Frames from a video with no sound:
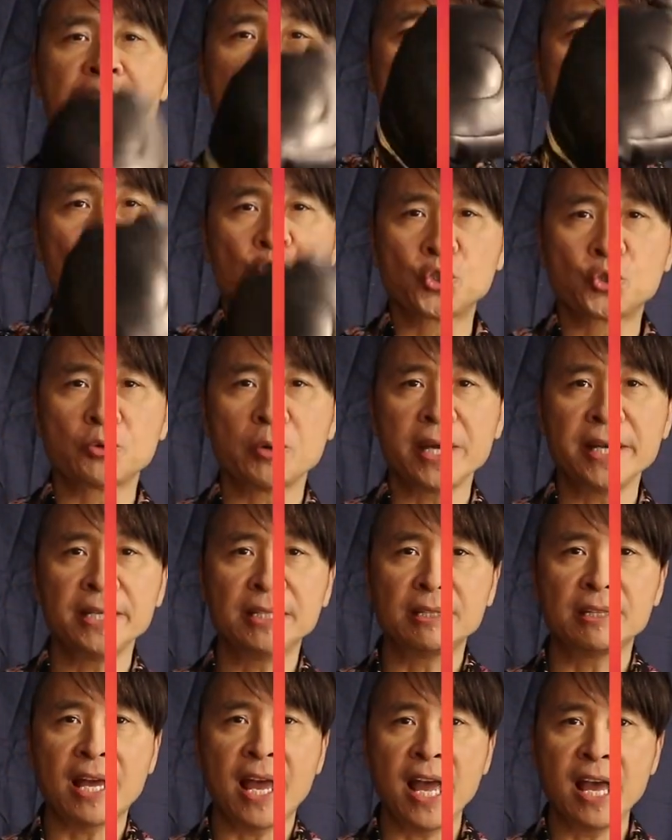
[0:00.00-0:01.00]

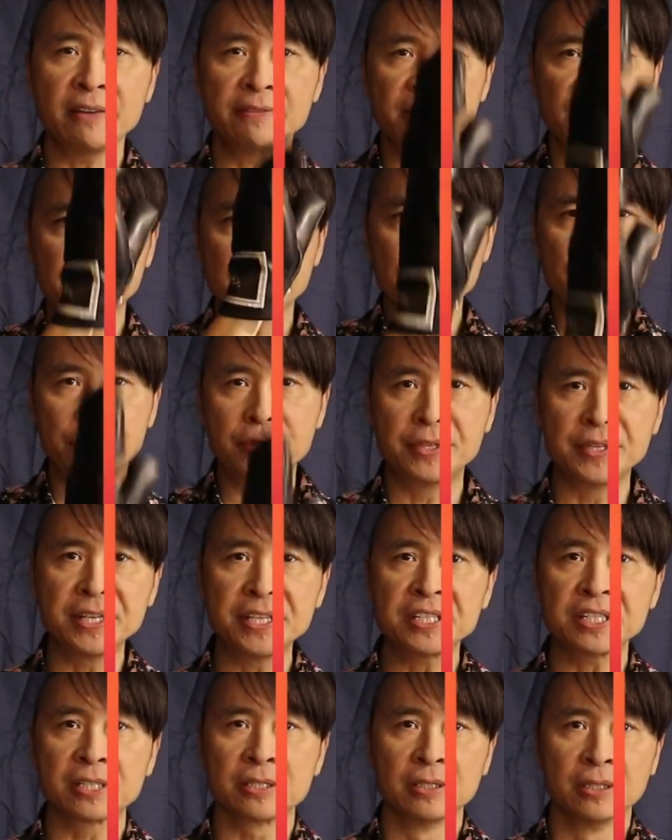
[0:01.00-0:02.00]
straight, having
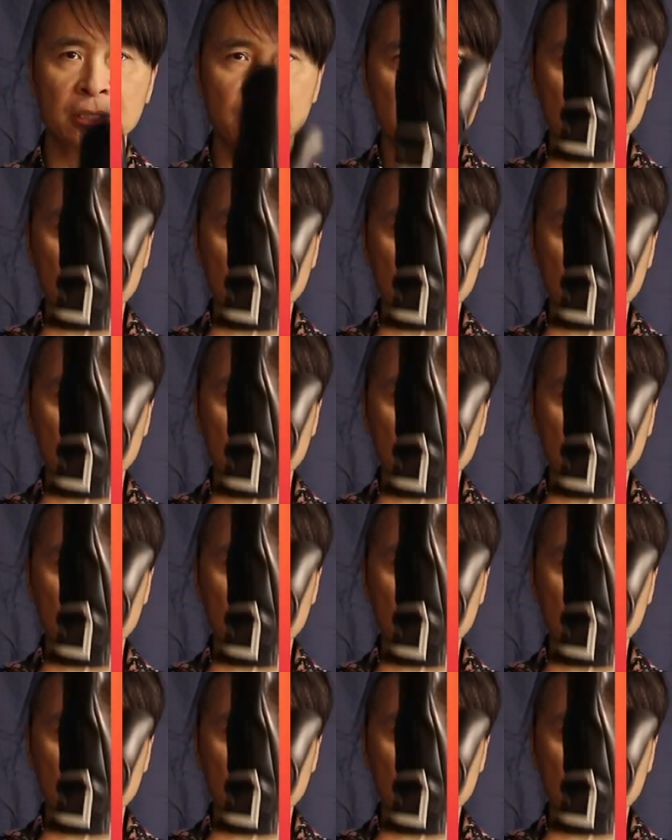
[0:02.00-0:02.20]
this